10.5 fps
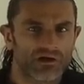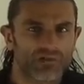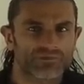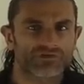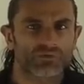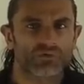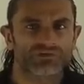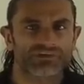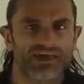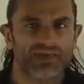Up
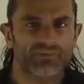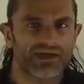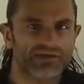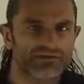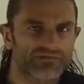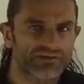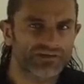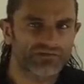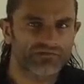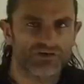towards the apex of
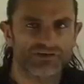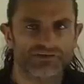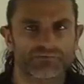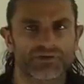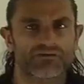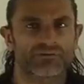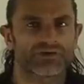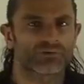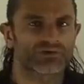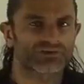this inverted
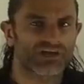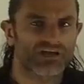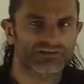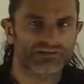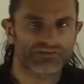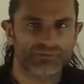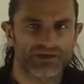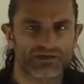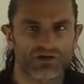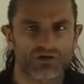pyramid which starts to
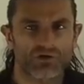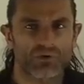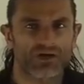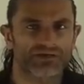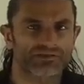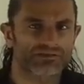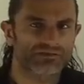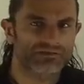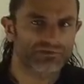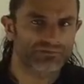spin clockwise.